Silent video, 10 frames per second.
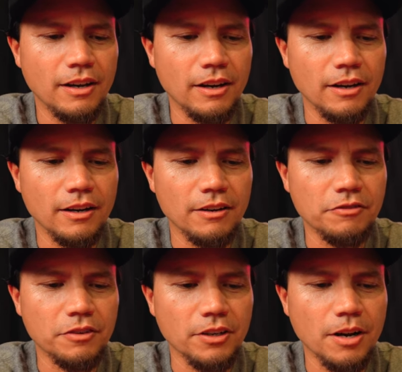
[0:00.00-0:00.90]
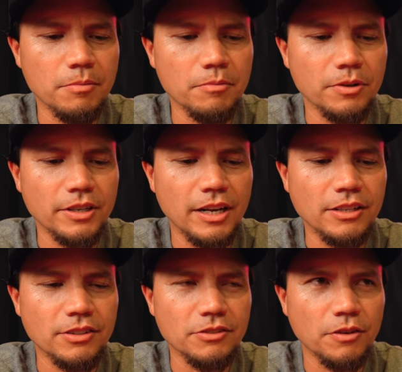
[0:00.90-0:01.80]
uh, for a couple more
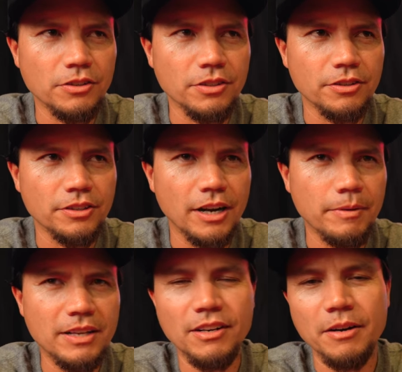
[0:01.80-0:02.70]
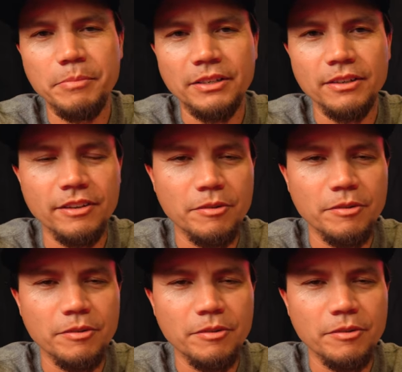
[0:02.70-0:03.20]
days as far as the third camera. That's not a big deal.